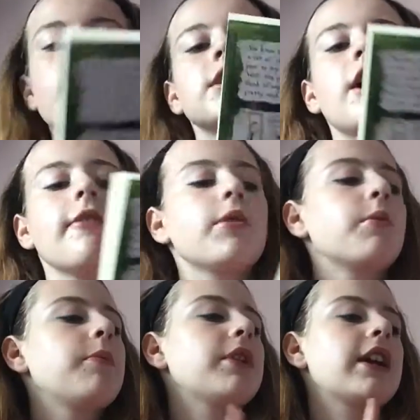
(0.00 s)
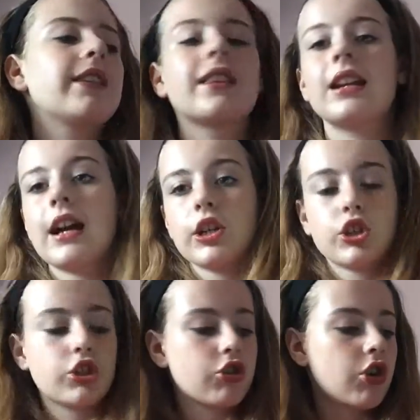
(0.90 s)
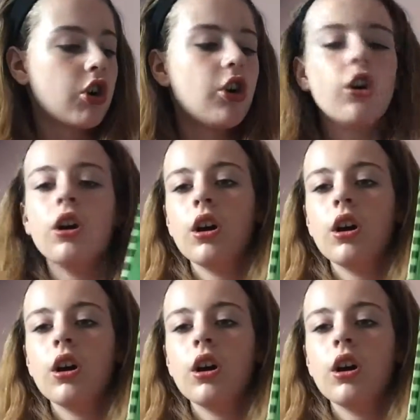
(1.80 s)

there's Diary of the Wimpy Kid, The Last Straw.